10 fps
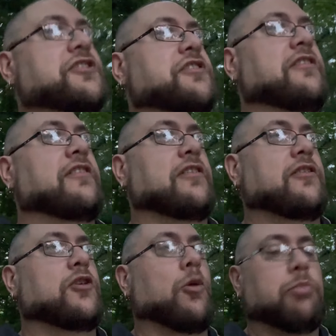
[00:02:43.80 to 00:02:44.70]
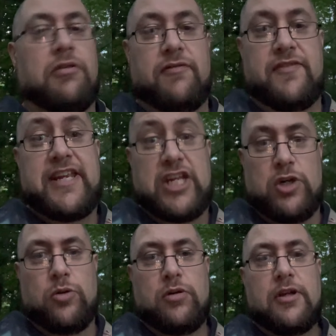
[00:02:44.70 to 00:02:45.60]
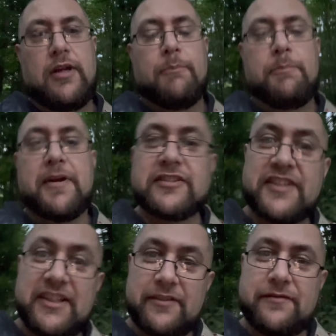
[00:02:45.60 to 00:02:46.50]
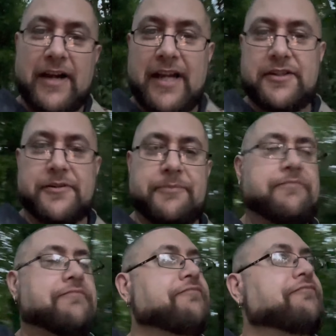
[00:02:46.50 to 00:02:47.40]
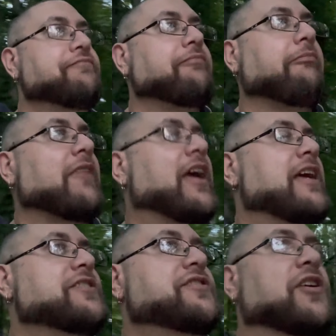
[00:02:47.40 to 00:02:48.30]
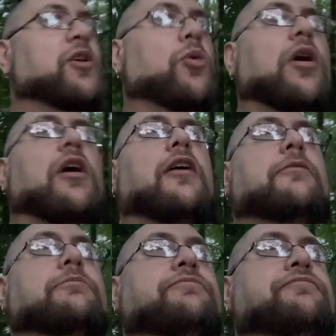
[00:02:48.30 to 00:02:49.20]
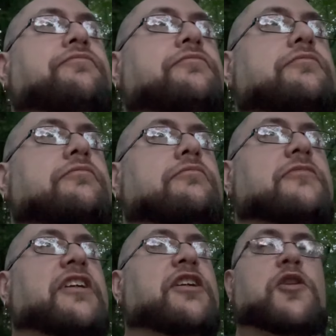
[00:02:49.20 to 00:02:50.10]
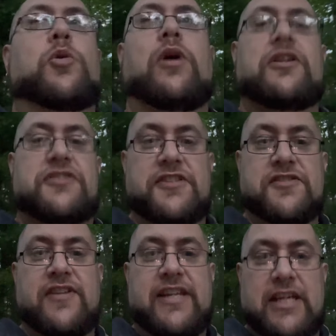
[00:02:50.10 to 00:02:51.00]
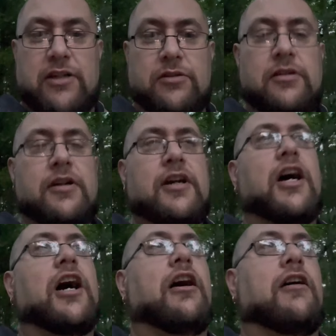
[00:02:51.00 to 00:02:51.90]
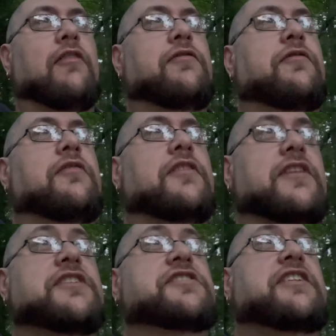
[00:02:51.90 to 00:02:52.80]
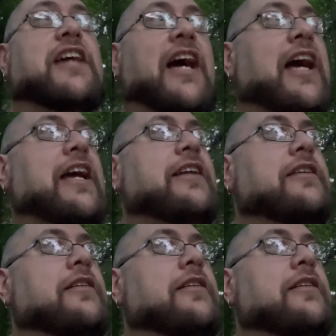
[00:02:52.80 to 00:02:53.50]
the GoPro video because they need to find him. So, they're watching this video of this guy